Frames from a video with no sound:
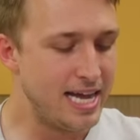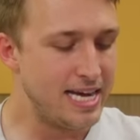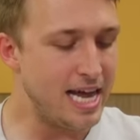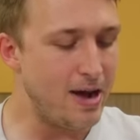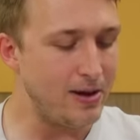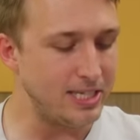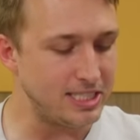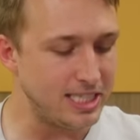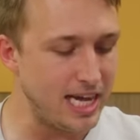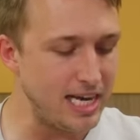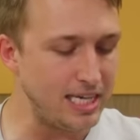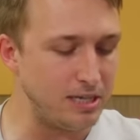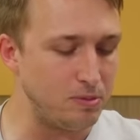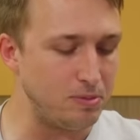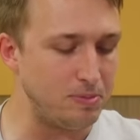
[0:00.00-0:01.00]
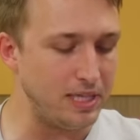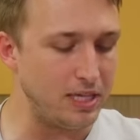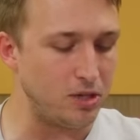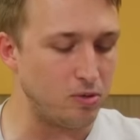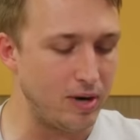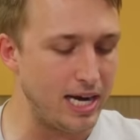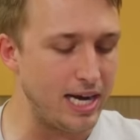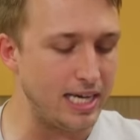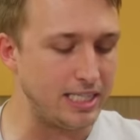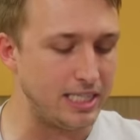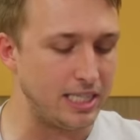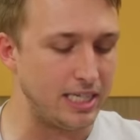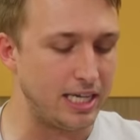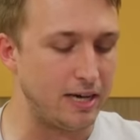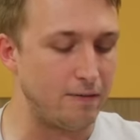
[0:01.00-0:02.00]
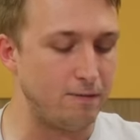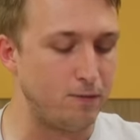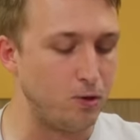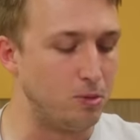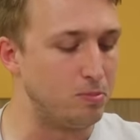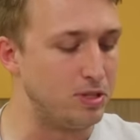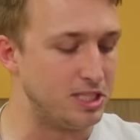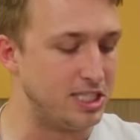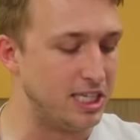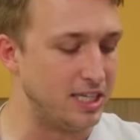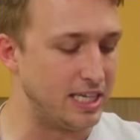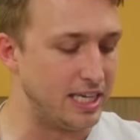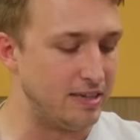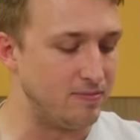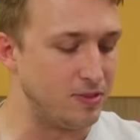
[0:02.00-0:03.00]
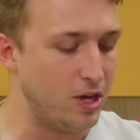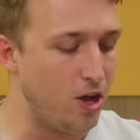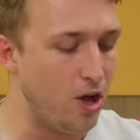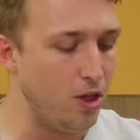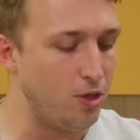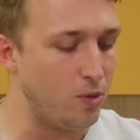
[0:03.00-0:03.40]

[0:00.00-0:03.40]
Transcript: Now I decided it would be a great idea to get a full Brazilian, all